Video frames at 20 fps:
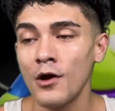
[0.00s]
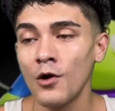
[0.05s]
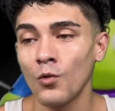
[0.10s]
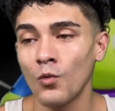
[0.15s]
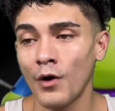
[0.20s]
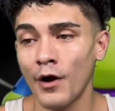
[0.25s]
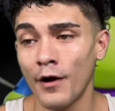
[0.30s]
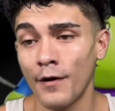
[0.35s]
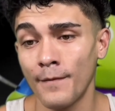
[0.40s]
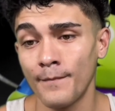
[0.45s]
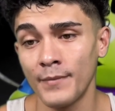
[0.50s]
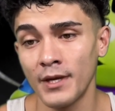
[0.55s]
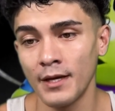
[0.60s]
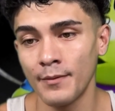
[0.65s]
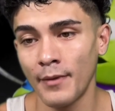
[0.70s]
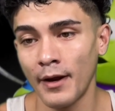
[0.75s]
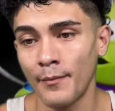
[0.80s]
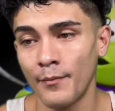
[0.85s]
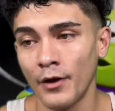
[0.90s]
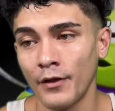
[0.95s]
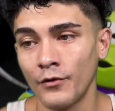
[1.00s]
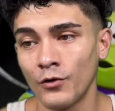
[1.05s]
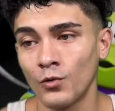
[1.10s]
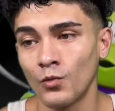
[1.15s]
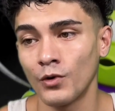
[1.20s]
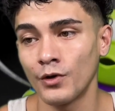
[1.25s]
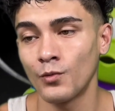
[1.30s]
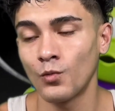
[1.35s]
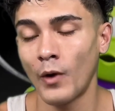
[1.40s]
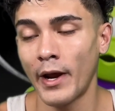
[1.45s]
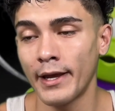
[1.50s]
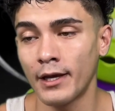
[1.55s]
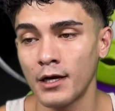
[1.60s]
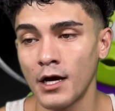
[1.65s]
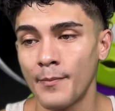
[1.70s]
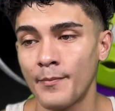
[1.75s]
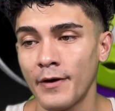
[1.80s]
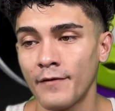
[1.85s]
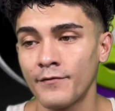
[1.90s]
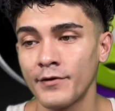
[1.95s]
where me and my brother would wake
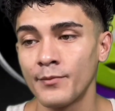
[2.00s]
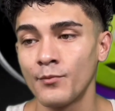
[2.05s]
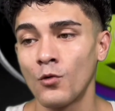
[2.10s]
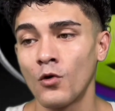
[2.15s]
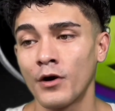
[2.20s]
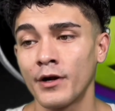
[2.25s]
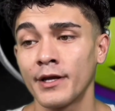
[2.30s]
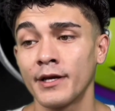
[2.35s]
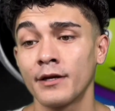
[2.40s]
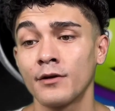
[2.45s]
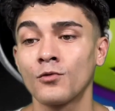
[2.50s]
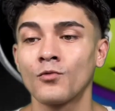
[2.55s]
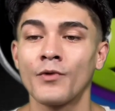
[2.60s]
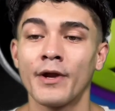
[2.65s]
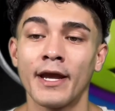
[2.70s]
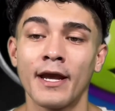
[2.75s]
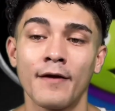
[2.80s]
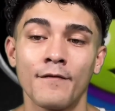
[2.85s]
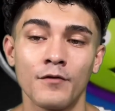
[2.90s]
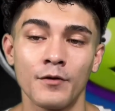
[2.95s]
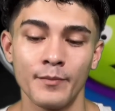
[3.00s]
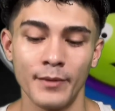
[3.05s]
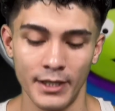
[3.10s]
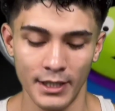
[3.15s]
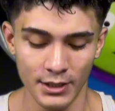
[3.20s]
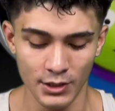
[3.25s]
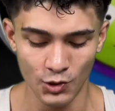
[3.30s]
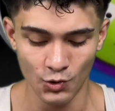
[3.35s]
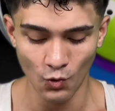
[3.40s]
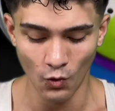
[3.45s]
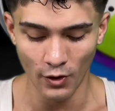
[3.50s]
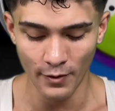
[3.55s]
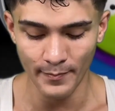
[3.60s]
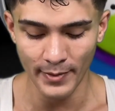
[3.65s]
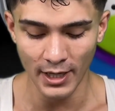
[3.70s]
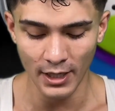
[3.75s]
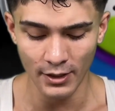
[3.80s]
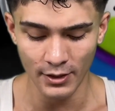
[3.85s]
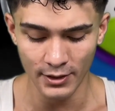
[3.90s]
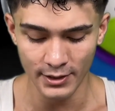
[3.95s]
up every morning, ring everybody's
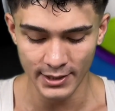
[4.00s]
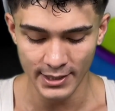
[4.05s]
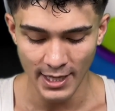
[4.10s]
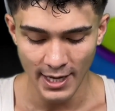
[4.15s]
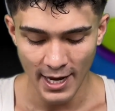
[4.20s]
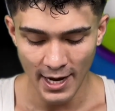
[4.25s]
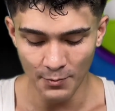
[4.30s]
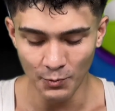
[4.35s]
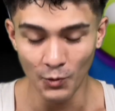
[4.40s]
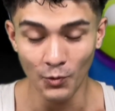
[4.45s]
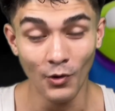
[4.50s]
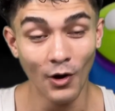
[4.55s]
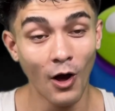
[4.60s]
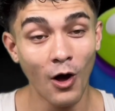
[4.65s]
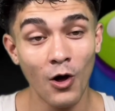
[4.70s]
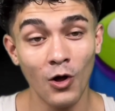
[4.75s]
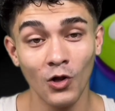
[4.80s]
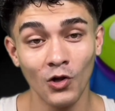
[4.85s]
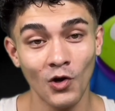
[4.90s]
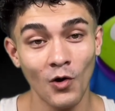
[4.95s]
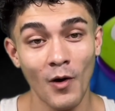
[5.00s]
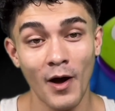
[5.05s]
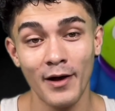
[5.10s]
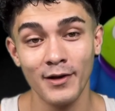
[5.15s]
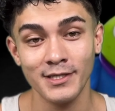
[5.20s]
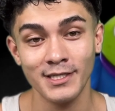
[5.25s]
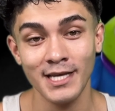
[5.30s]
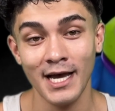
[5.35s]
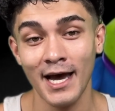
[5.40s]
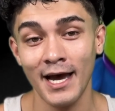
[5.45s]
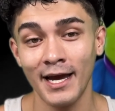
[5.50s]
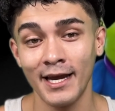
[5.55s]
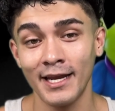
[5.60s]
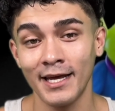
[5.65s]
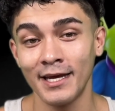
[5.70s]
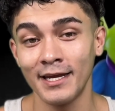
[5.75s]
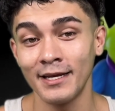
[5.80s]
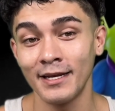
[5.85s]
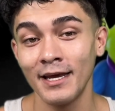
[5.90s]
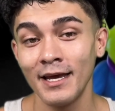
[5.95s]
doorbells, and we would all go outside
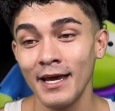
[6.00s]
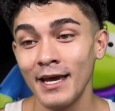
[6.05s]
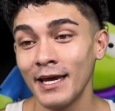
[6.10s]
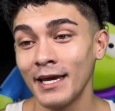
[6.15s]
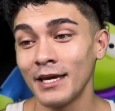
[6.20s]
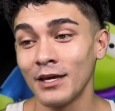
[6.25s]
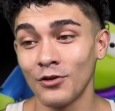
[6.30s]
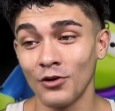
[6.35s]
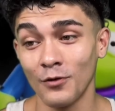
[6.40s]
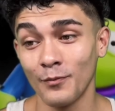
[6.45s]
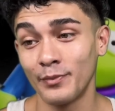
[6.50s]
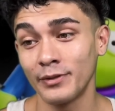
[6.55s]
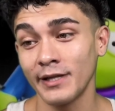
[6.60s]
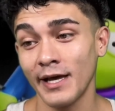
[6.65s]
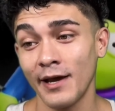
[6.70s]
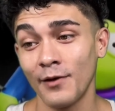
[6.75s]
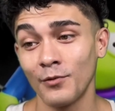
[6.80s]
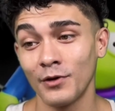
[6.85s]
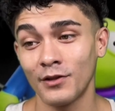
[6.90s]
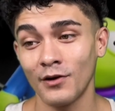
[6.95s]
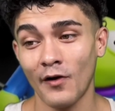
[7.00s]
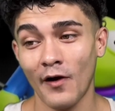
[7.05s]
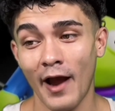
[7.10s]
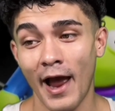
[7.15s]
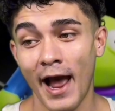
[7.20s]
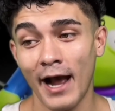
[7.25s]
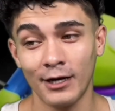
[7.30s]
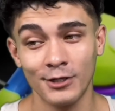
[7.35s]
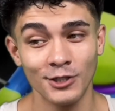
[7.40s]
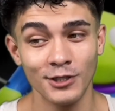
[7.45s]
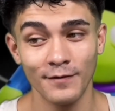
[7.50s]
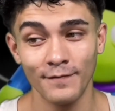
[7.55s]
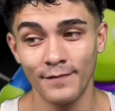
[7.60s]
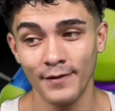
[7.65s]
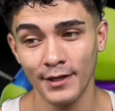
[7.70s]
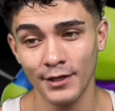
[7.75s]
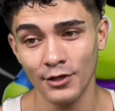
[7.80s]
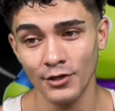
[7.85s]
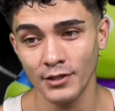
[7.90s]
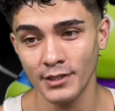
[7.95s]
and either play with our action
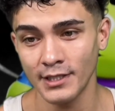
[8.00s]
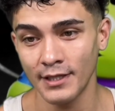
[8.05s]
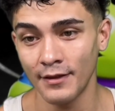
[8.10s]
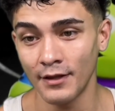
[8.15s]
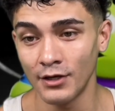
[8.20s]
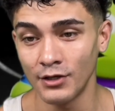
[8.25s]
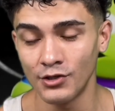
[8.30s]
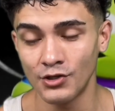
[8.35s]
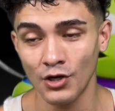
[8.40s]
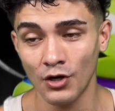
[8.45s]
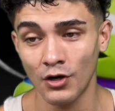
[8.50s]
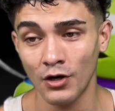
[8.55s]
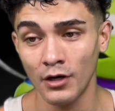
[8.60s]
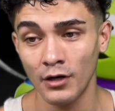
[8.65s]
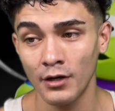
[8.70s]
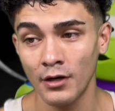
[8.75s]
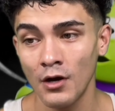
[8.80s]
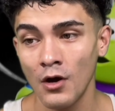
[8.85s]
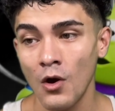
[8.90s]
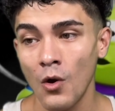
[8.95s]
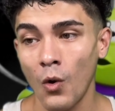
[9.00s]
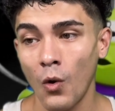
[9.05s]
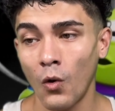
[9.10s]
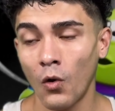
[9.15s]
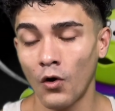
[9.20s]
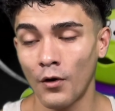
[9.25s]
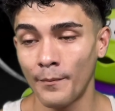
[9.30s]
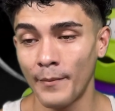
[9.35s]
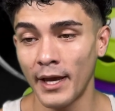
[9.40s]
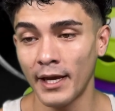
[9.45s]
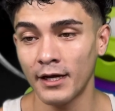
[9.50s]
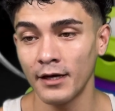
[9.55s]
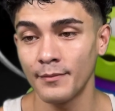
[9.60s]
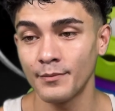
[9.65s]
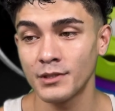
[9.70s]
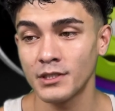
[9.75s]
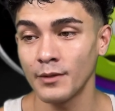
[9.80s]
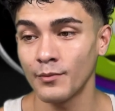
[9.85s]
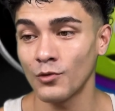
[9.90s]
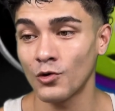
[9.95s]
figures in the dirt or make
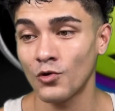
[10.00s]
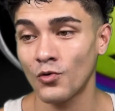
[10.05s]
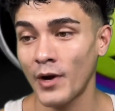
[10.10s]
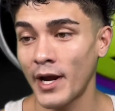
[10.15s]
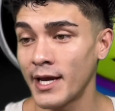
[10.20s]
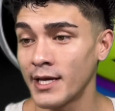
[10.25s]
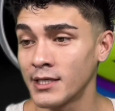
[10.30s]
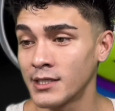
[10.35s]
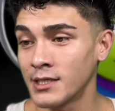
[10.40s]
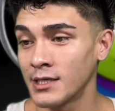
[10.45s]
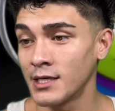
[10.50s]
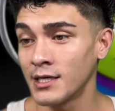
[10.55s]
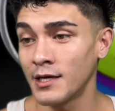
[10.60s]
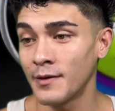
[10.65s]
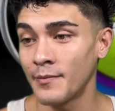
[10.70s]
up some crazy